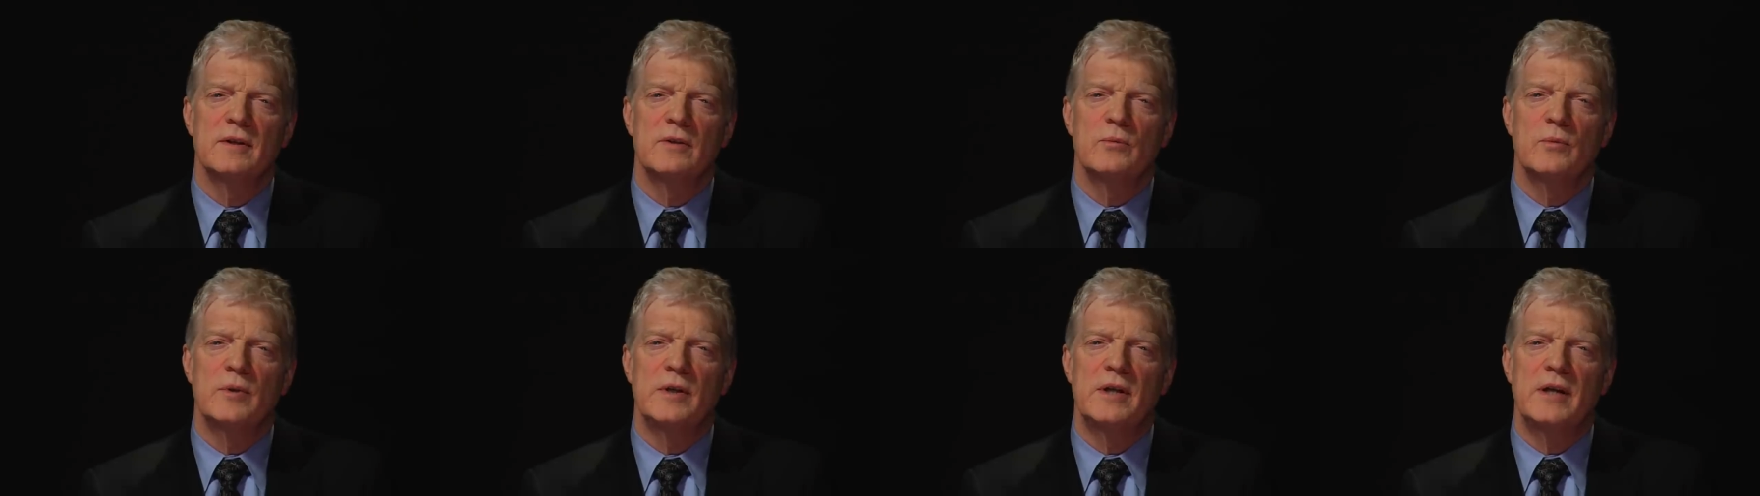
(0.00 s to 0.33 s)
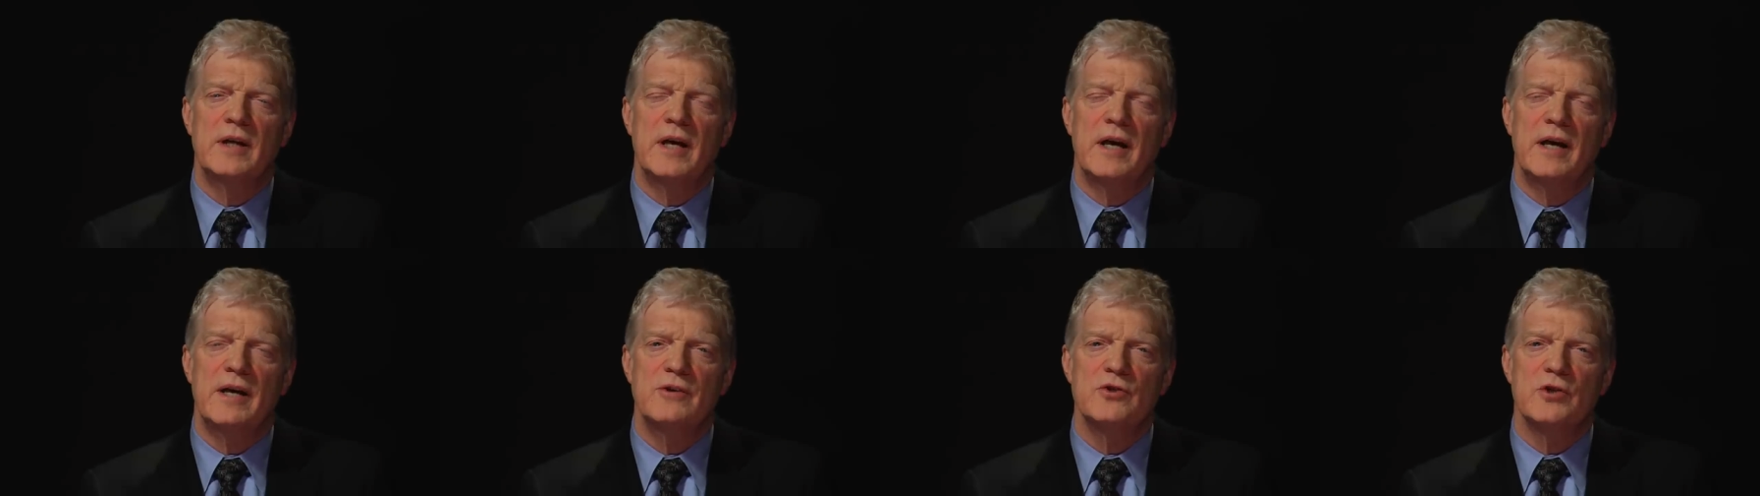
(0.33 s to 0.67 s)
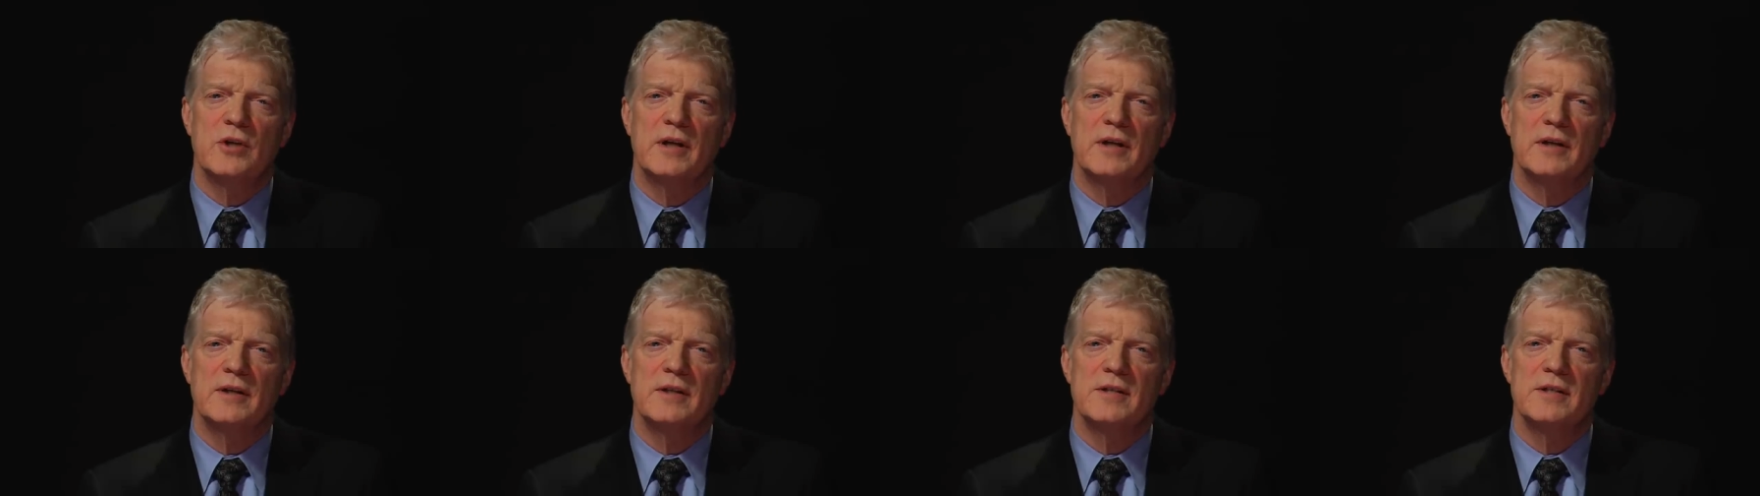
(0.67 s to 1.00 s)
will
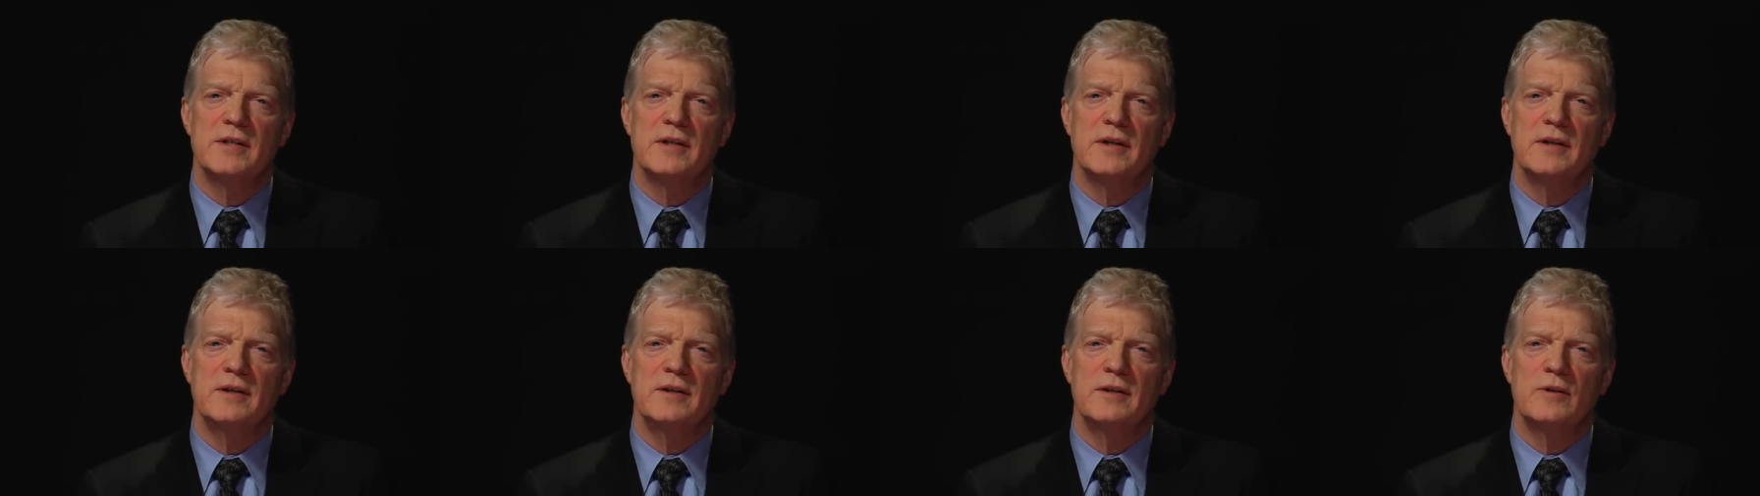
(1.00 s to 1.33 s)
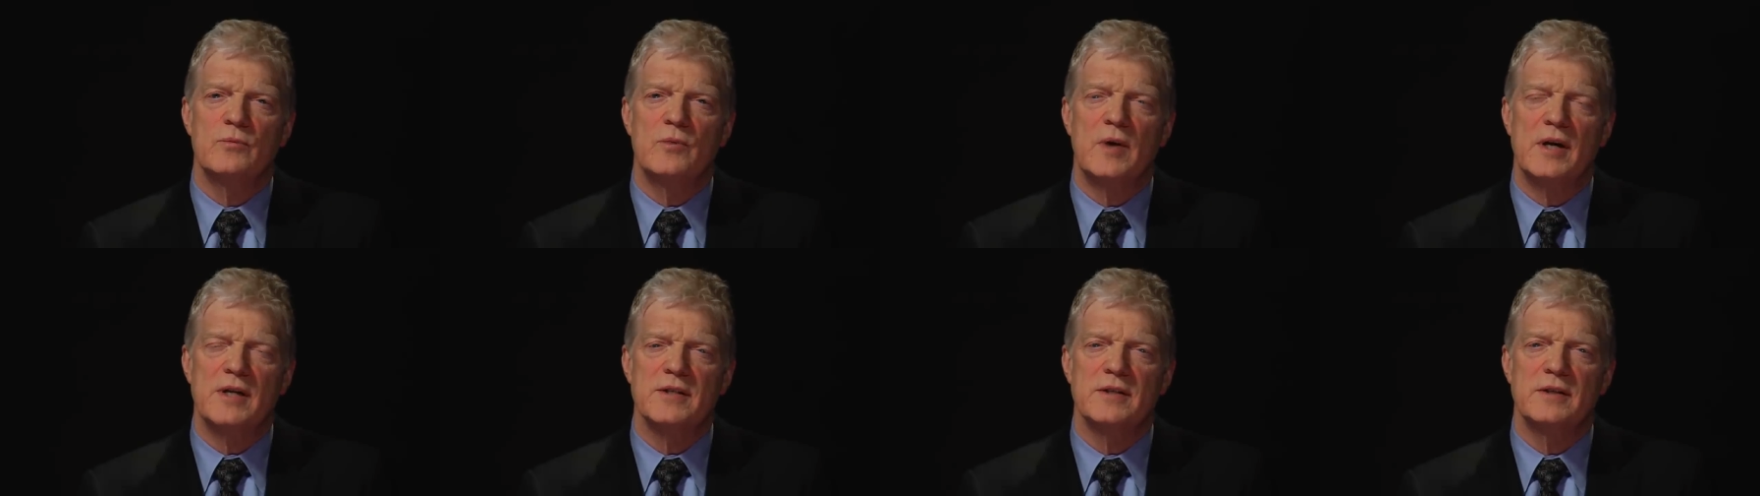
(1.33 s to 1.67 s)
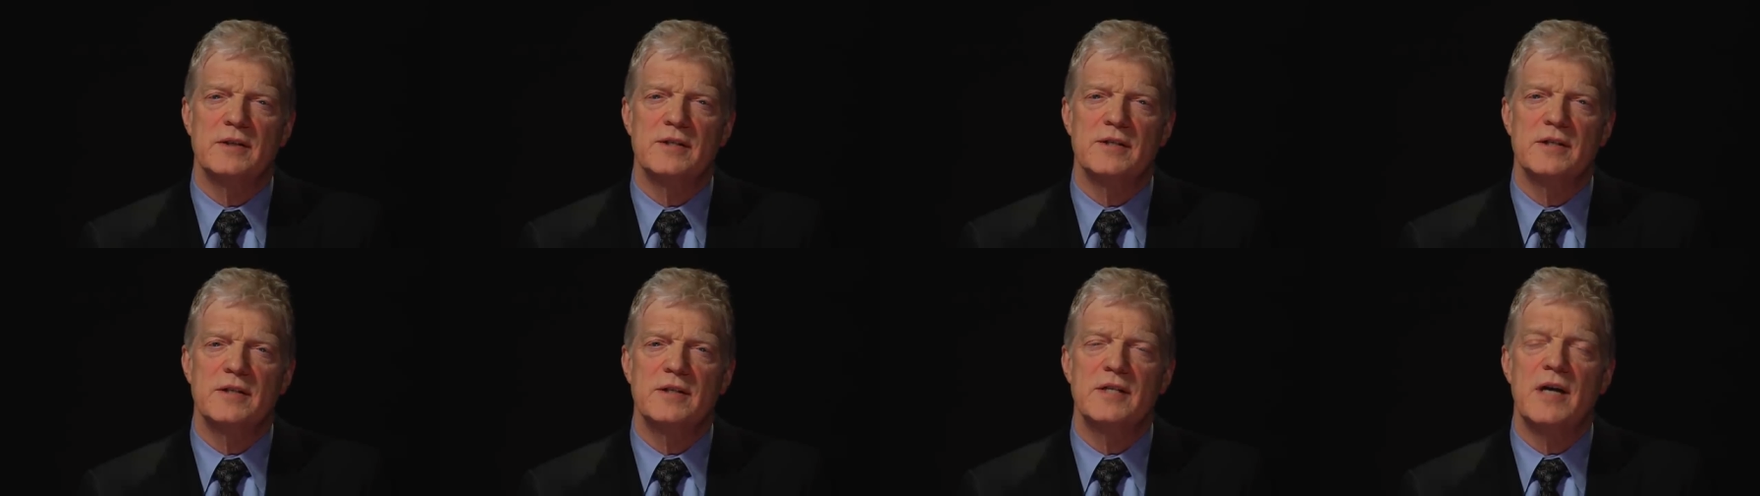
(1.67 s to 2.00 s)
engage kids in the
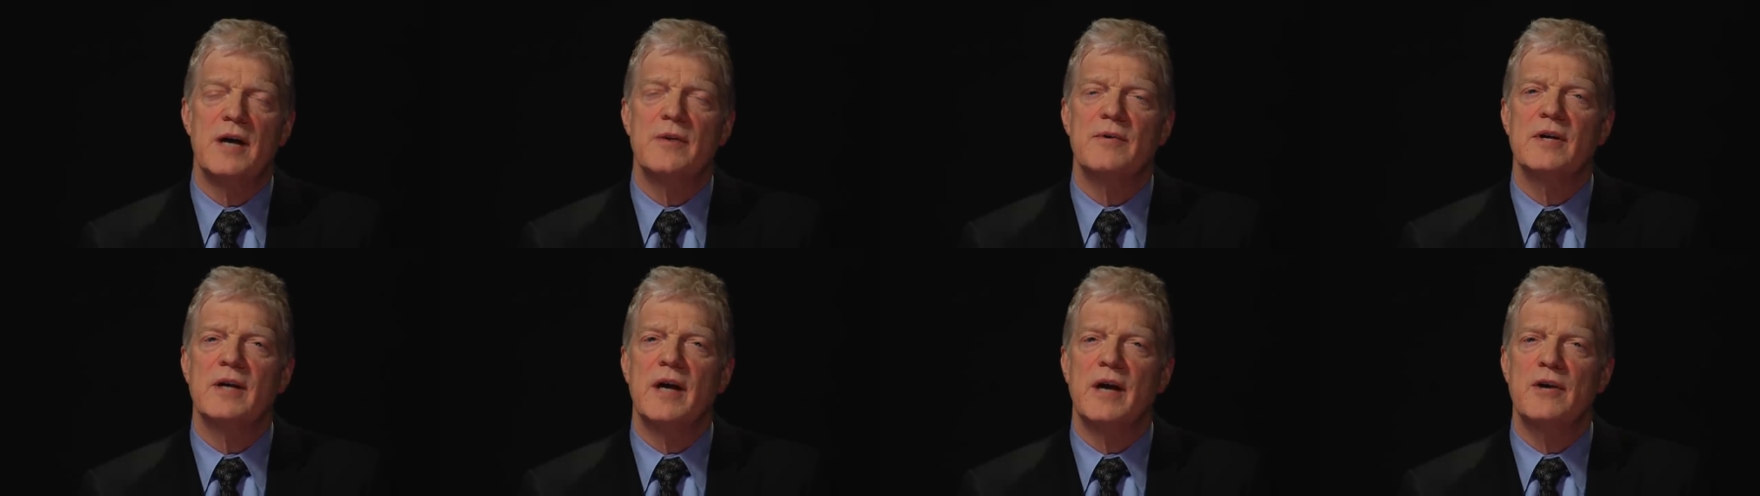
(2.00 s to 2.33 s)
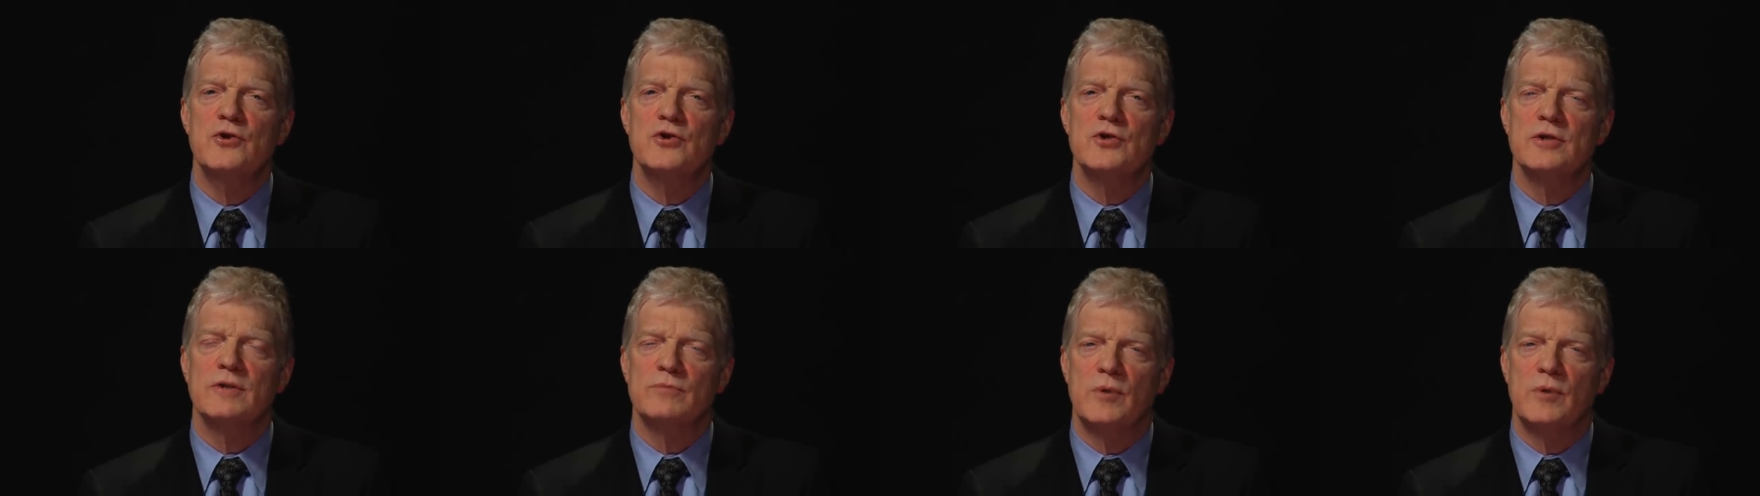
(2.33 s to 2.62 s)
restless interrogation